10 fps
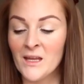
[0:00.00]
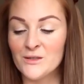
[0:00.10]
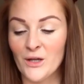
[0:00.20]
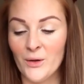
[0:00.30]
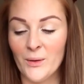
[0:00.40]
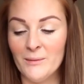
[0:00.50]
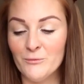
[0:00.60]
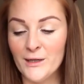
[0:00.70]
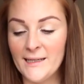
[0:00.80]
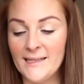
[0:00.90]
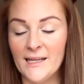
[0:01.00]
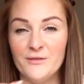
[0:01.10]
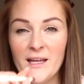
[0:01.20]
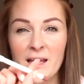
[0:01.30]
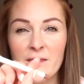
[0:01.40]
So I'm really
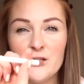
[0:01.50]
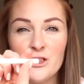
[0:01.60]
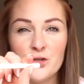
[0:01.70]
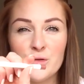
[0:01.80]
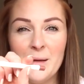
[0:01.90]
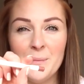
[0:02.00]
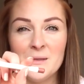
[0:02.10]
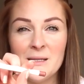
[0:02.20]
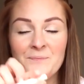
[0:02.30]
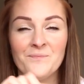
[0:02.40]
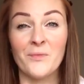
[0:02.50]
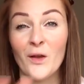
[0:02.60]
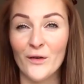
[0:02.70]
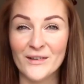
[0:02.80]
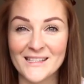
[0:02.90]
loving the Stripped,
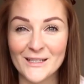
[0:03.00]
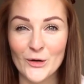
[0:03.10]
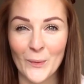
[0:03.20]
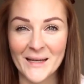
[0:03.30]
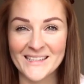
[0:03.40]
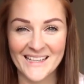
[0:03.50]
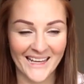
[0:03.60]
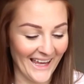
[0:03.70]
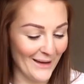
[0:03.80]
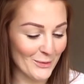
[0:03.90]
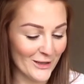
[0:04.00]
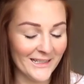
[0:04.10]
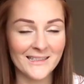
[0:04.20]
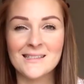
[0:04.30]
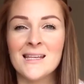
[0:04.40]
obviously Tropic skincare
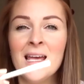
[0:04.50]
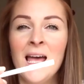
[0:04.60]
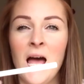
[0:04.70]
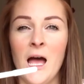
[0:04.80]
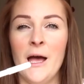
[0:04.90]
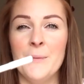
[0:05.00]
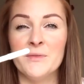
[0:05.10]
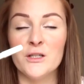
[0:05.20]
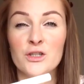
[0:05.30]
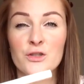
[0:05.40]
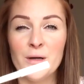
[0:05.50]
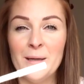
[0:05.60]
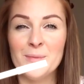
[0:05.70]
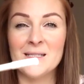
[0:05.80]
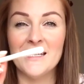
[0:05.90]
products, the
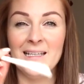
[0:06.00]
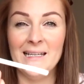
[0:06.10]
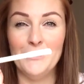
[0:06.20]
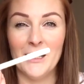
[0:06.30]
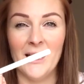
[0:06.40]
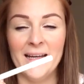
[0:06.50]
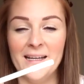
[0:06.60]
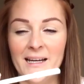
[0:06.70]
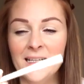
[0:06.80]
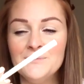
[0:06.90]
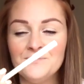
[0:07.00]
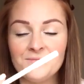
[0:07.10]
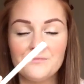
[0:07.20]
Stripped lip liner